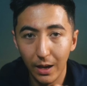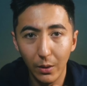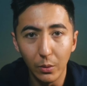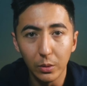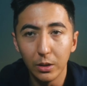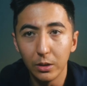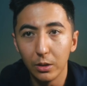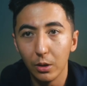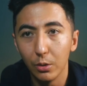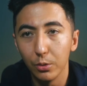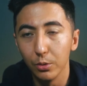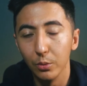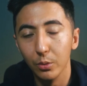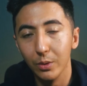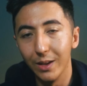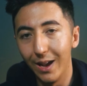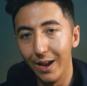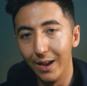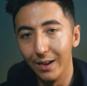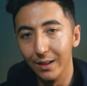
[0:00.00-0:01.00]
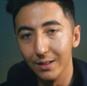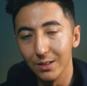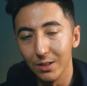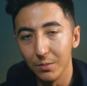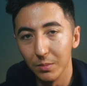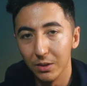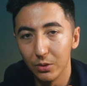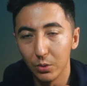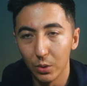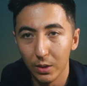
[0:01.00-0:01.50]
Now we're going to go through and add in
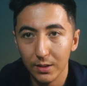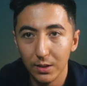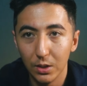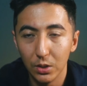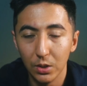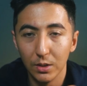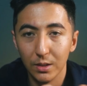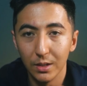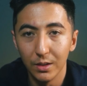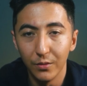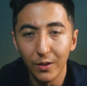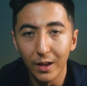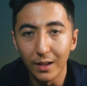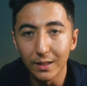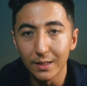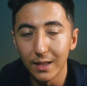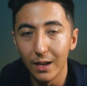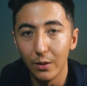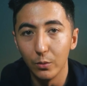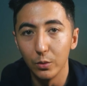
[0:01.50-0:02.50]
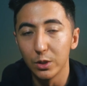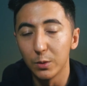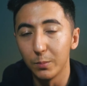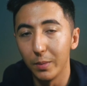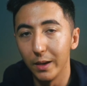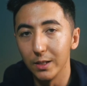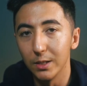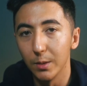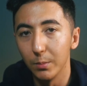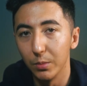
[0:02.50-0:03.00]
some of the transitions and effects that will
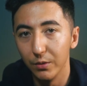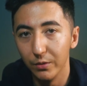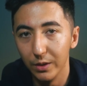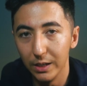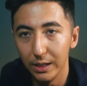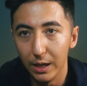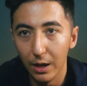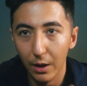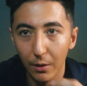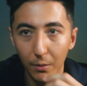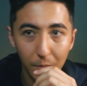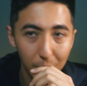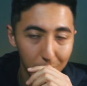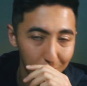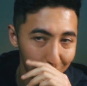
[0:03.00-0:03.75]
spice up the video.